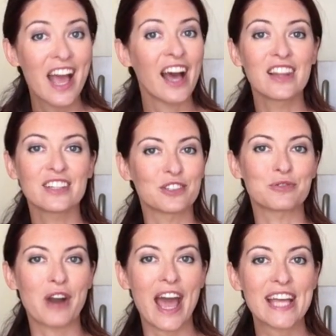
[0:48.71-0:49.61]
A little
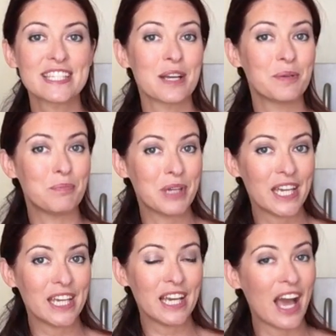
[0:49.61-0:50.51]
rat,
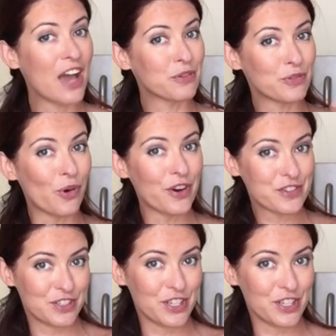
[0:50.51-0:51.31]
me, and of course